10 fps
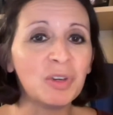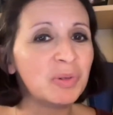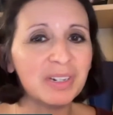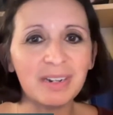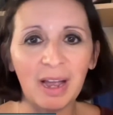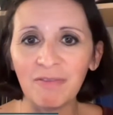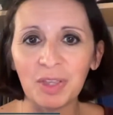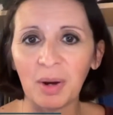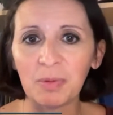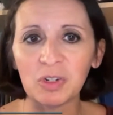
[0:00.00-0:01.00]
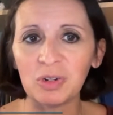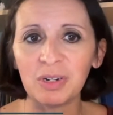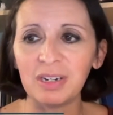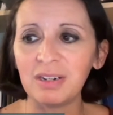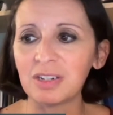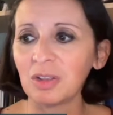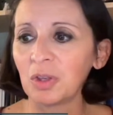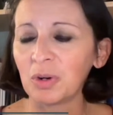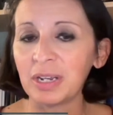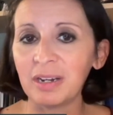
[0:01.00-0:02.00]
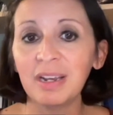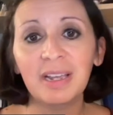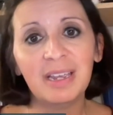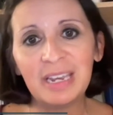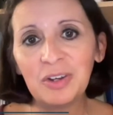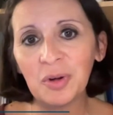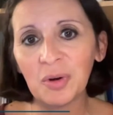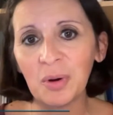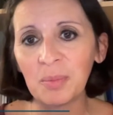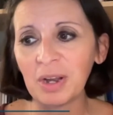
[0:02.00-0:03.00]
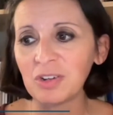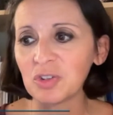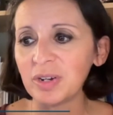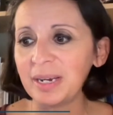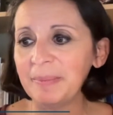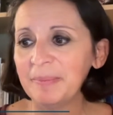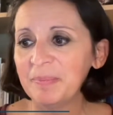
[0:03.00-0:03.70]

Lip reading: you didn't have the opportunity to learn it in your home country.